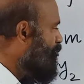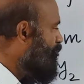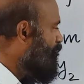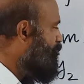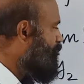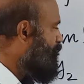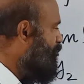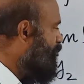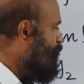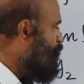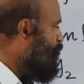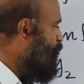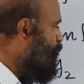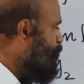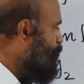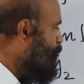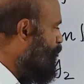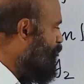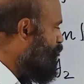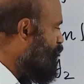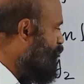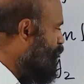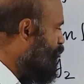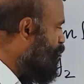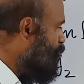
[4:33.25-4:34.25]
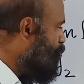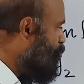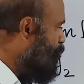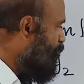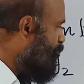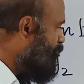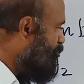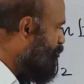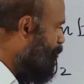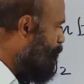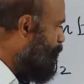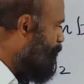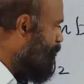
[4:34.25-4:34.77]
z1 plus z2
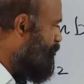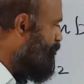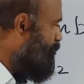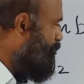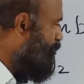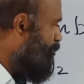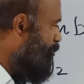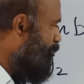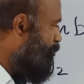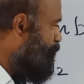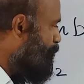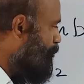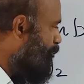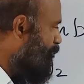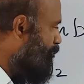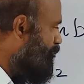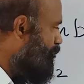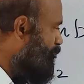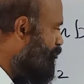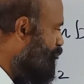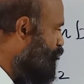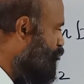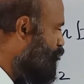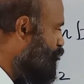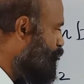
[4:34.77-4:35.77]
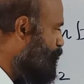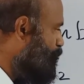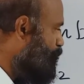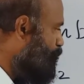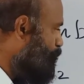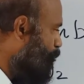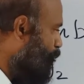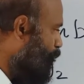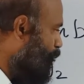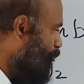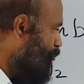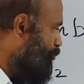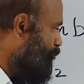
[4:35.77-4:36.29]
is represented by this
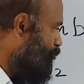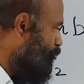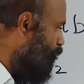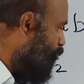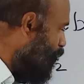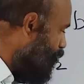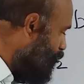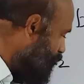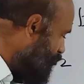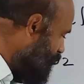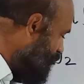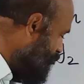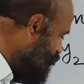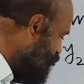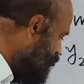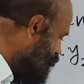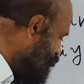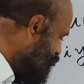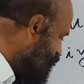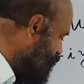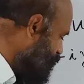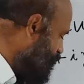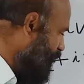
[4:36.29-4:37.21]
point or this